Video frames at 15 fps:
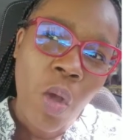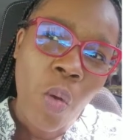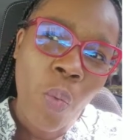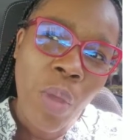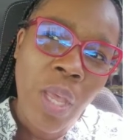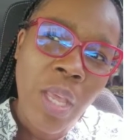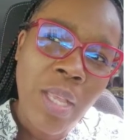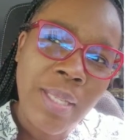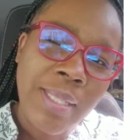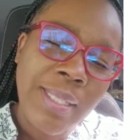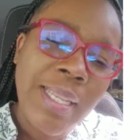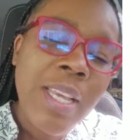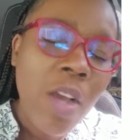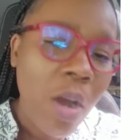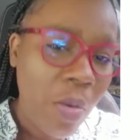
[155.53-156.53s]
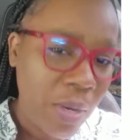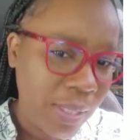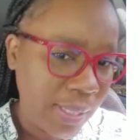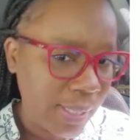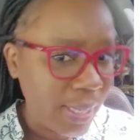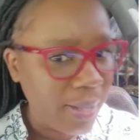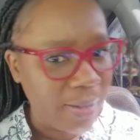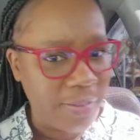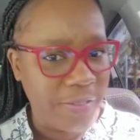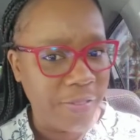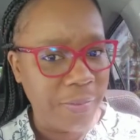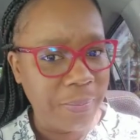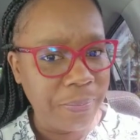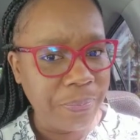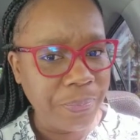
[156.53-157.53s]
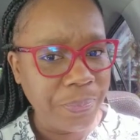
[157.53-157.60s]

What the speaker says: we see ourselves.